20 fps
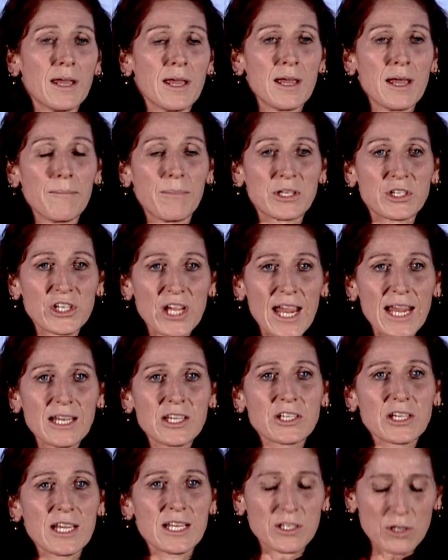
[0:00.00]
But
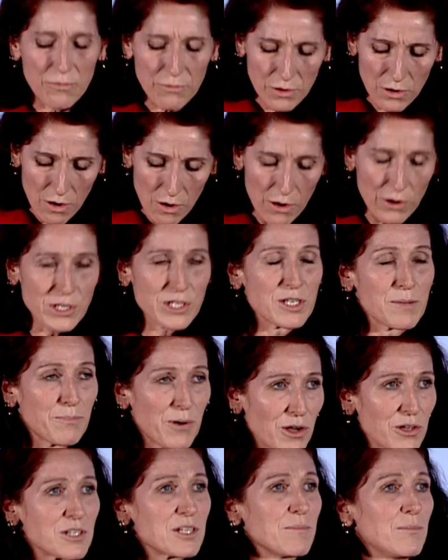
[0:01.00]
change is, of course,
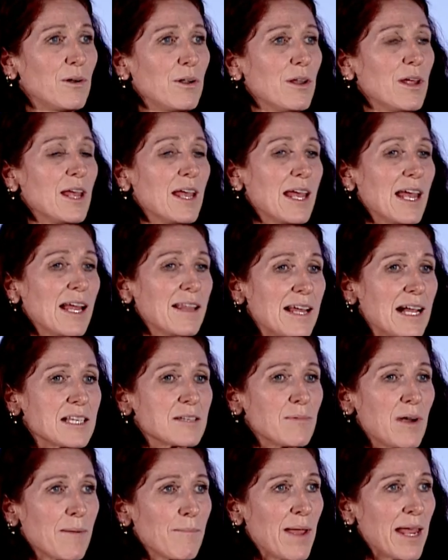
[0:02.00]
possible, and that's
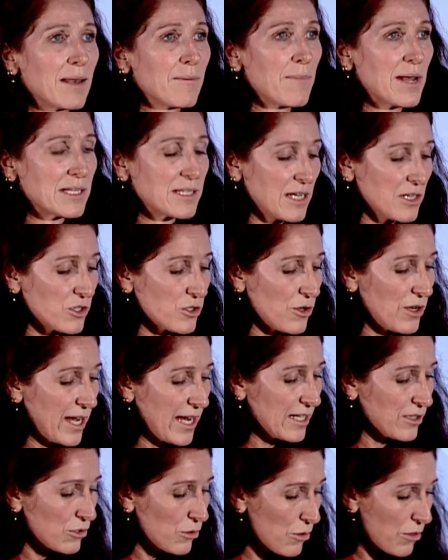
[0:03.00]
my main message today.
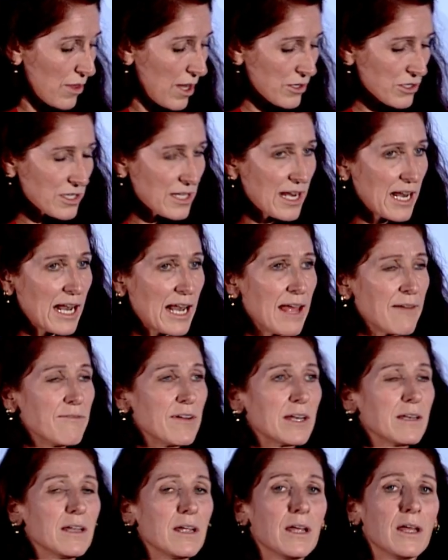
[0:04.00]
In
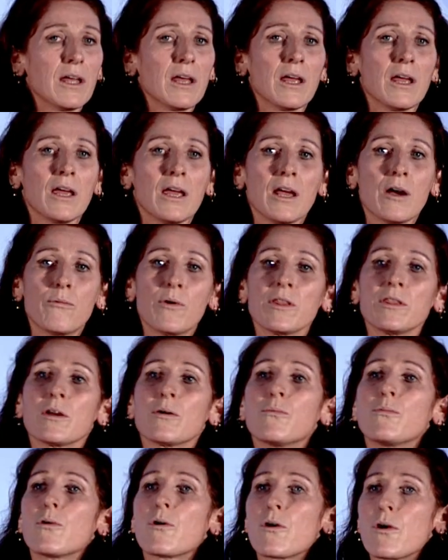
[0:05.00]
2011, when the
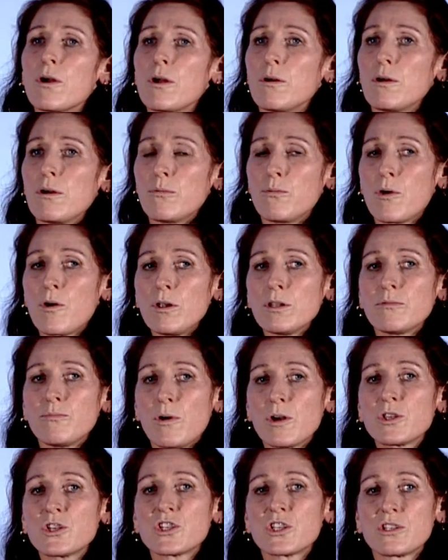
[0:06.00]
world
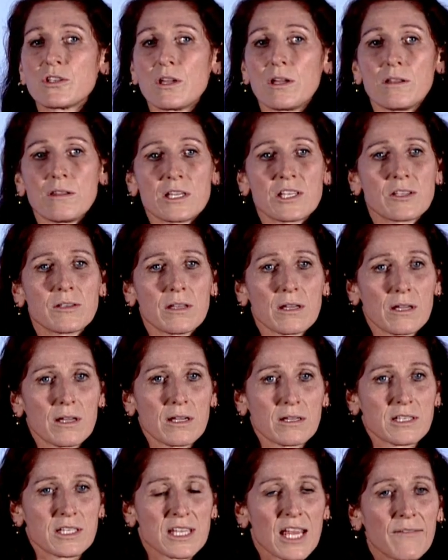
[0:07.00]
watched the
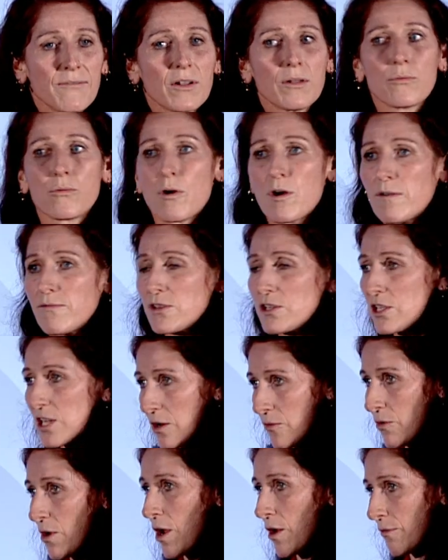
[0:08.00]
civil war of
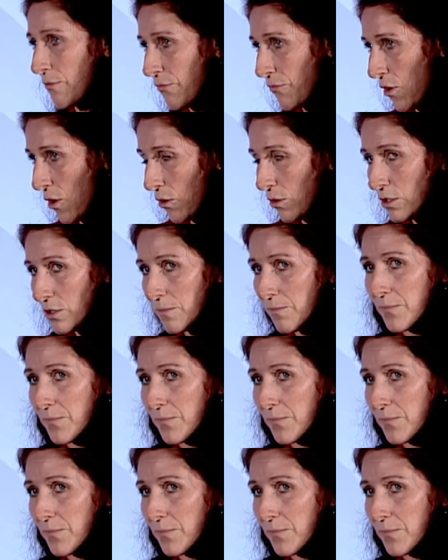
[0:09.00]
Syria unfold,